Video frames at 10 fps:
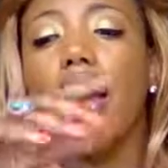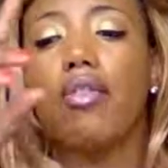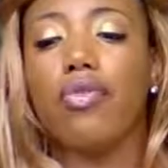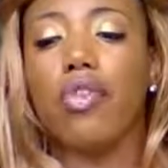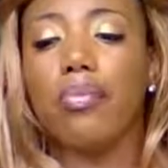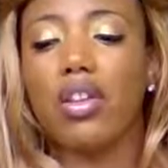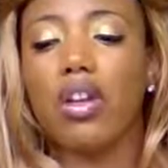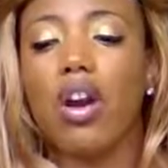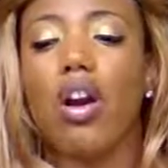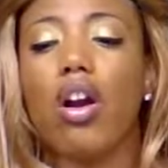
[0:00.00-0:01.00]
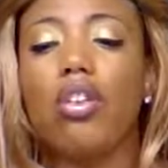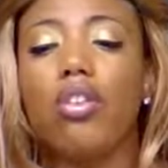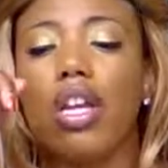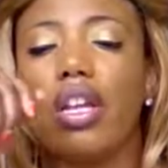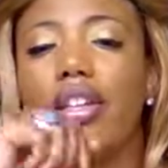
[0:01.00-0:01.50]
From this card,
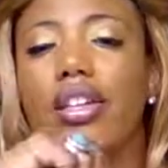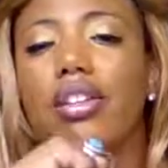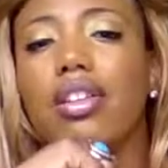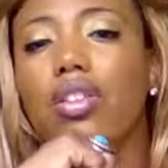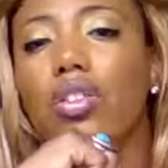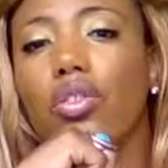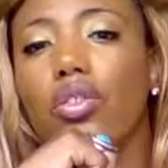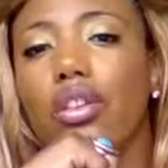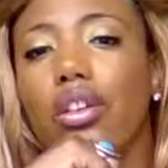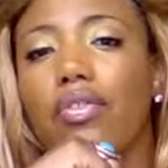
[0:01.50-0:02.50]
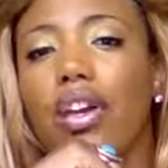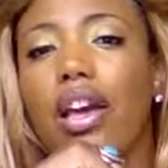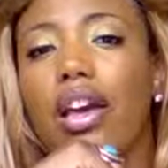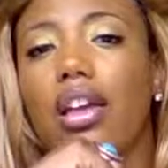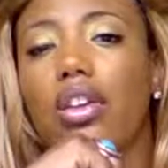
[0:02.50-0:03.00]
you need to listen to the
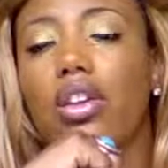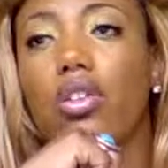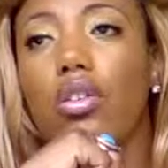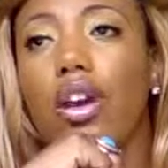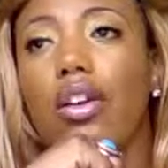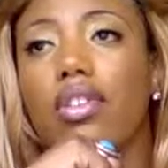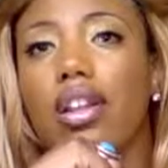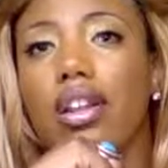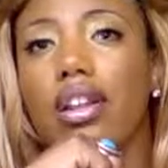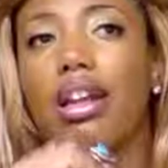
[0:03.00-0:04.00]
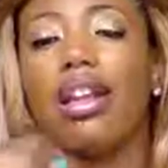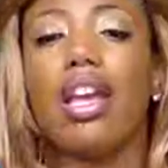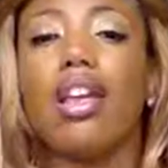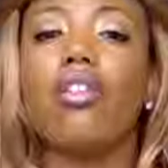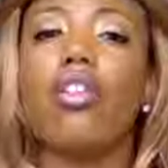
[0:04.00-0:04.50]
divine. You have to connect
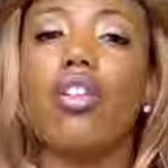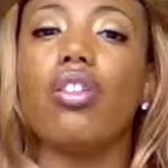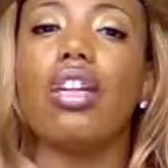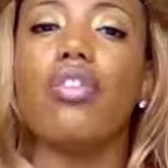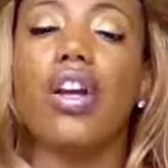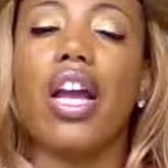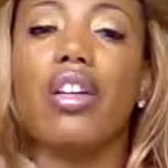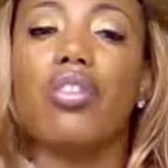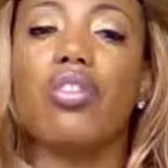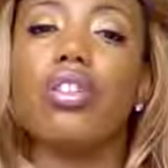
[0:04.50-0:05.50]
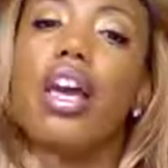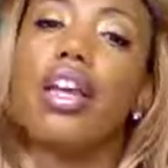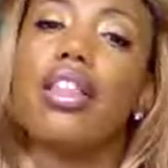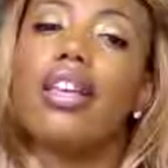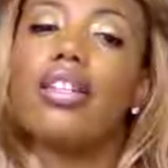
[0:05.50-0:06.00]
internally for answers
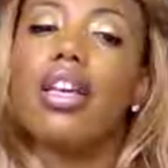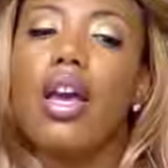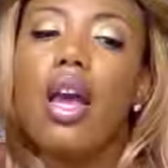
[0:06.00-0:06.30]
like this.